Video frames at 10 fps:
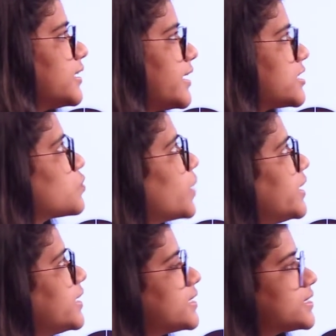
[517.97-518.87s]
the next
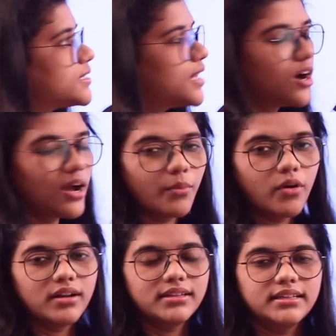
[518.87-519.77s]
one is
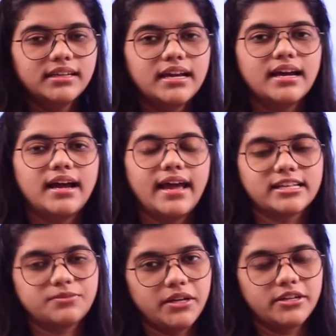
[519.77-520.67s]
upon the
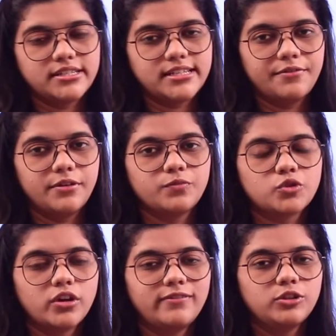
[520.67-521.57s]
experience level.
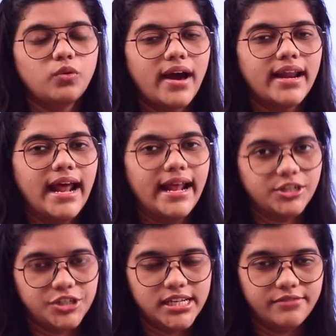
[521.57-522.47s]
So if you are
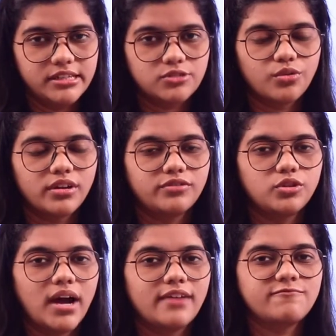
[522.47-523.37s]
entry level, so if
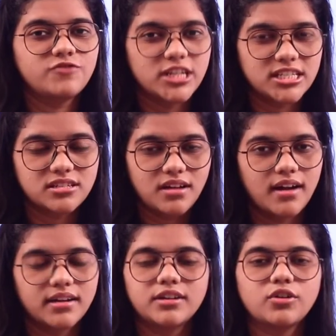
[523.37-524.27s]
you have just
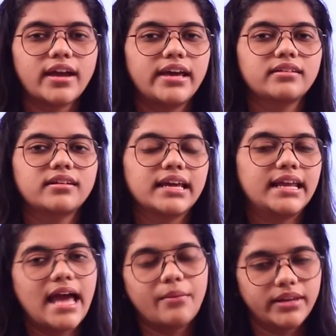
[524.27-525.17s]
started your career
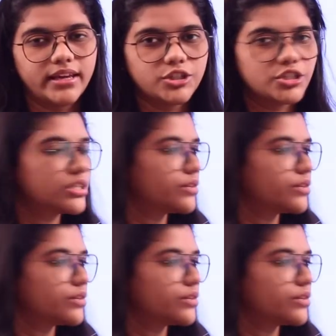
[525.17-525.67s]
in application